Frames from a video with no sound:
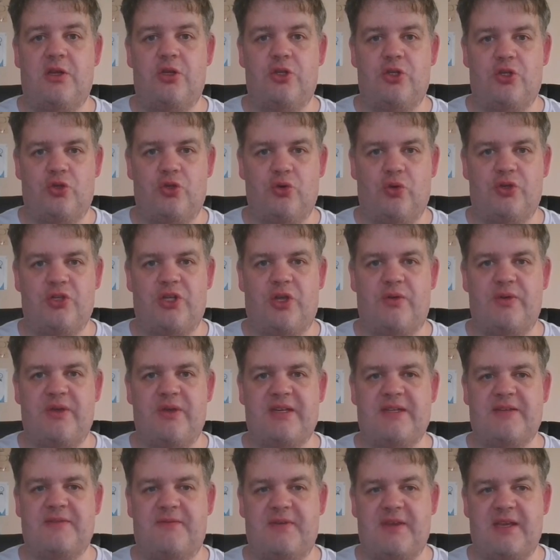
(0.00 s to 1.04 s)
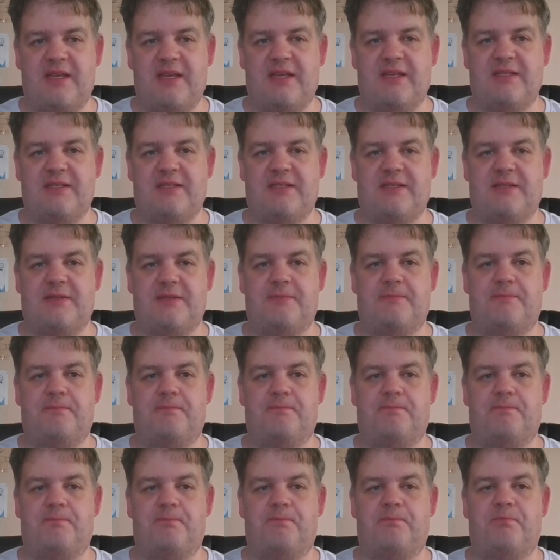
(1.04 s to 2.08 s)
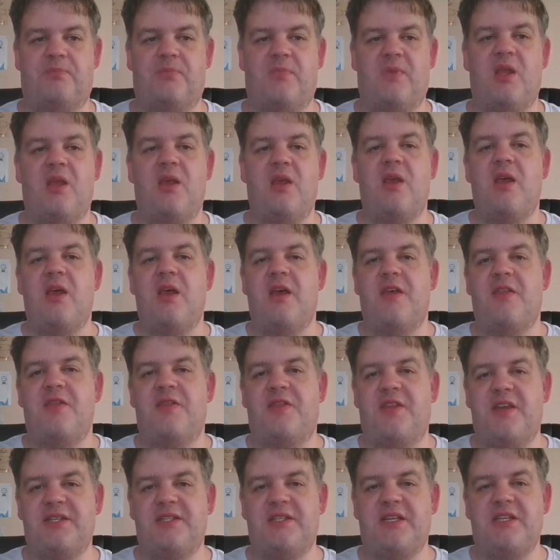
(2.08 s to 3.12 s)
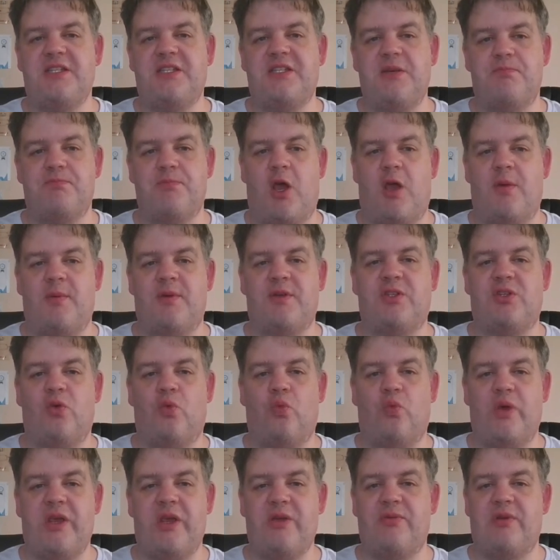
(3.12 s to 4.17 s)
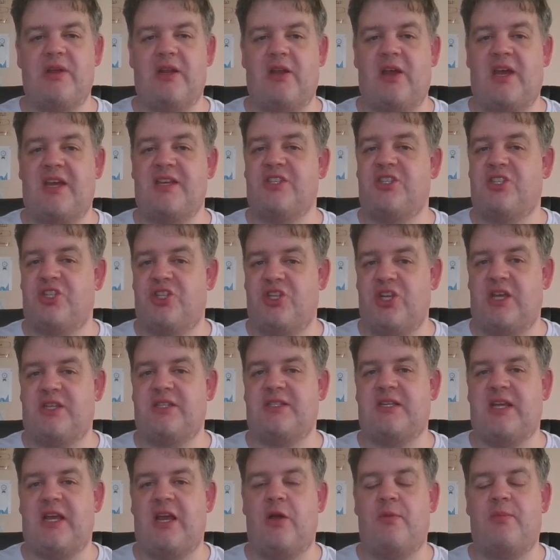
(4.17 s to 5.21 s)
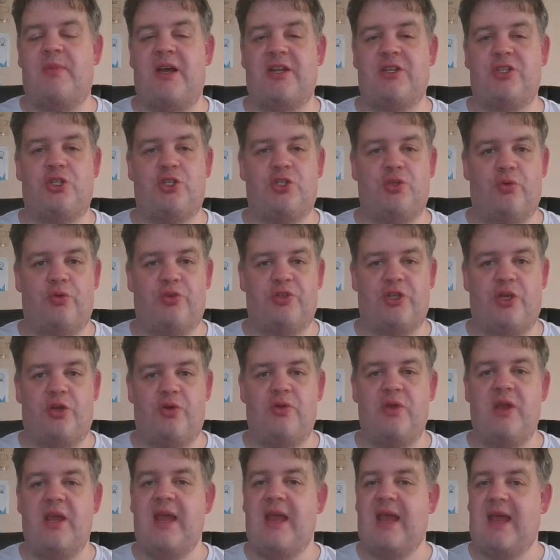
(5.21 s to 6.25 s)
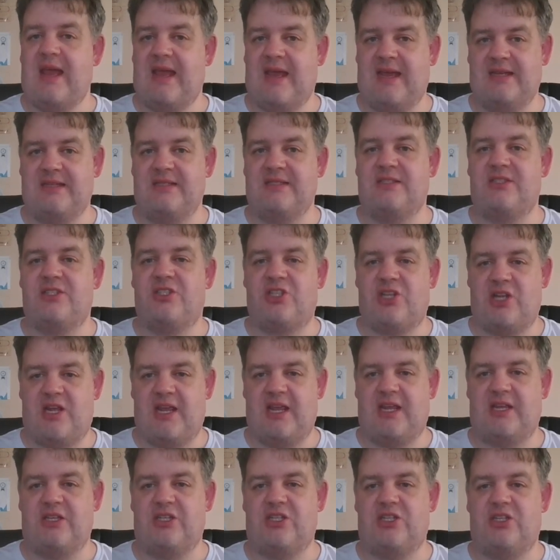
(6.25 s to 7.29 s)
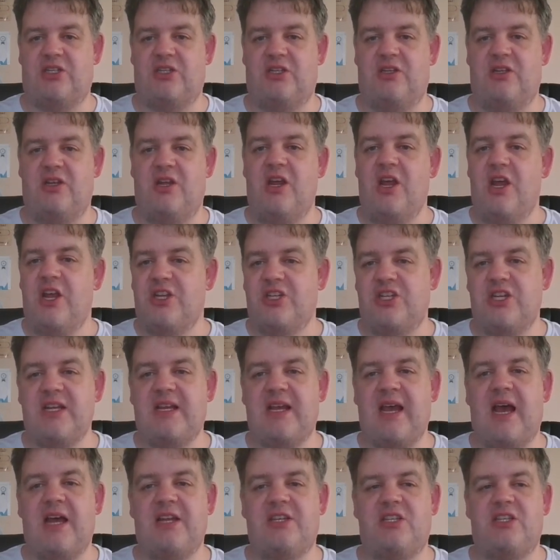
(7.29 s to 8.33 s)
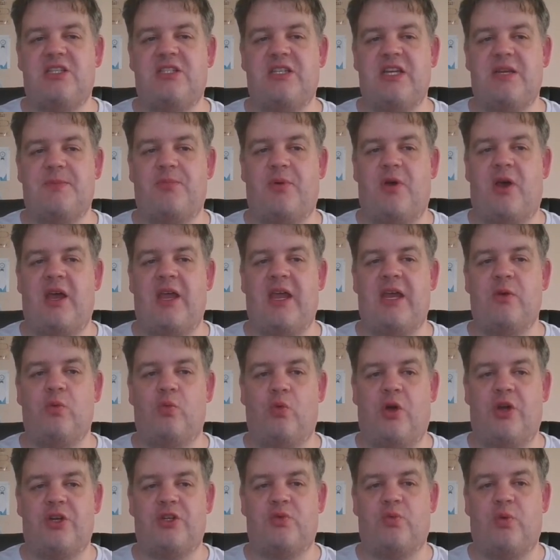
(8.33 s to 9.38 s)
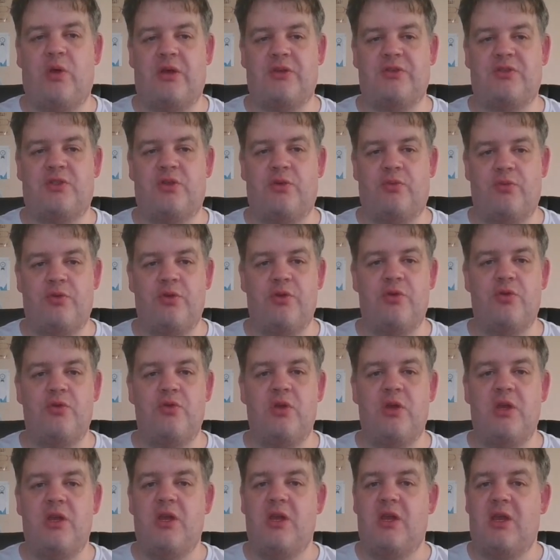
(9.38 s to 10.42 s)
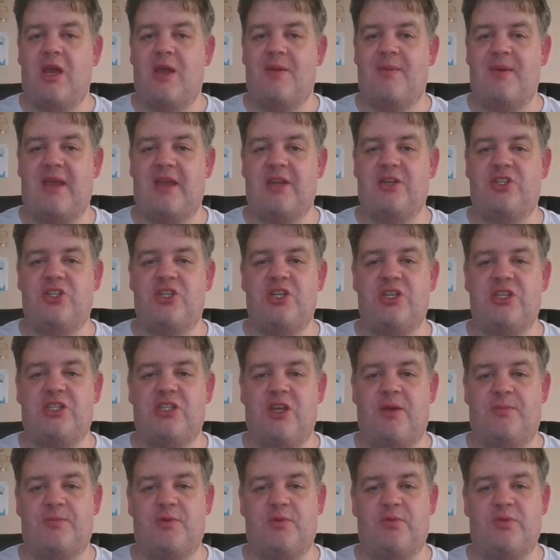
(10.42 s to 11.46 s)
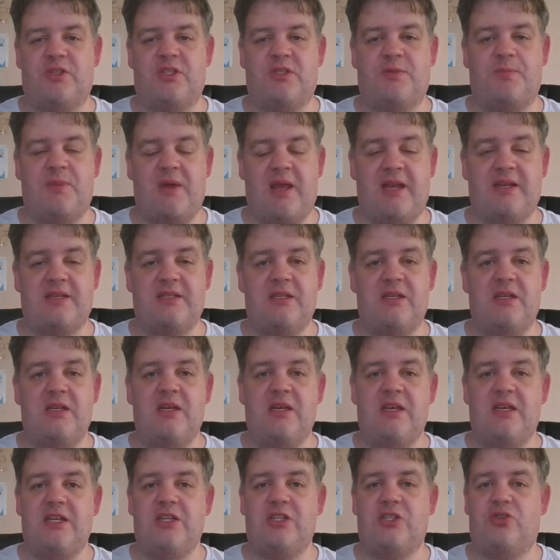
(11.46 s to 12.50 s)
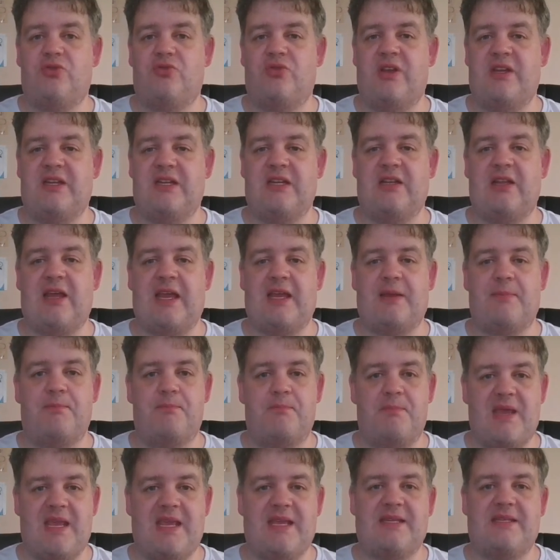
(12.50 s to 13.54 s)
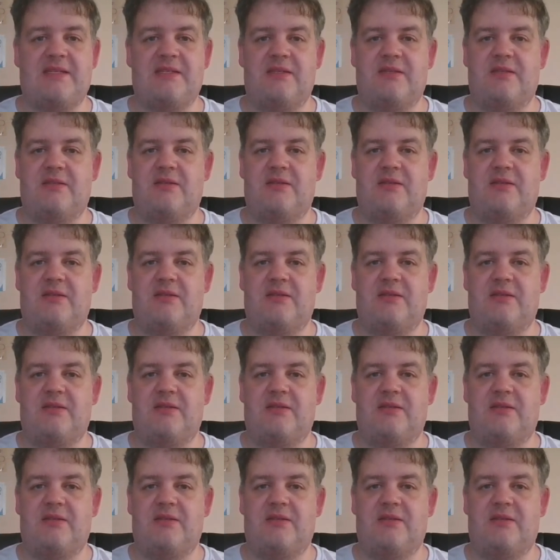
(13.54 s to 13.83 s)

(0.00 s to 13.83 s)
Georgiou intervenes. This is the moment that we realise just how much Georgiou has changed. She can't just sit by and watch while Saru, a man she has come to respect, is treated like meat,